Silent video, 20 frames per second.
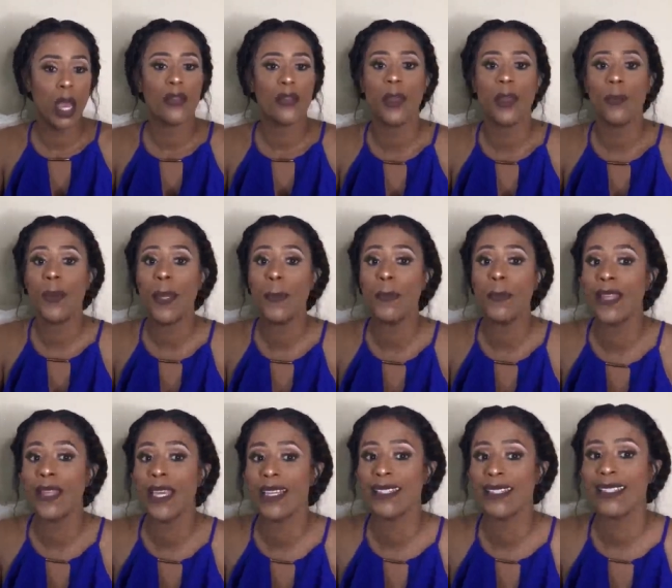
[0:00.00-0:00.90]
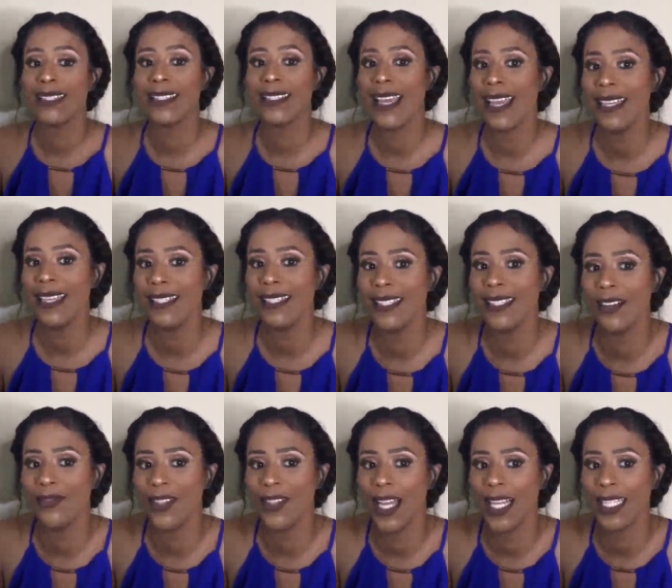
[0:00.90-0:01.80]
The people that say
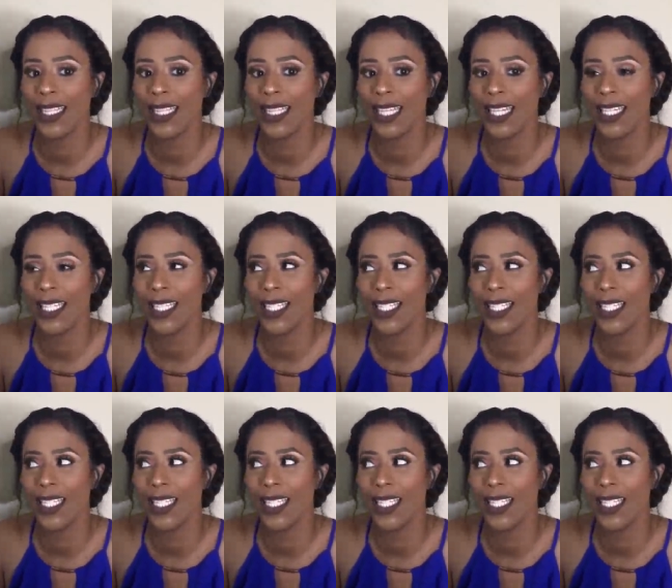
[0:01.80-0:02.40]
stuff like this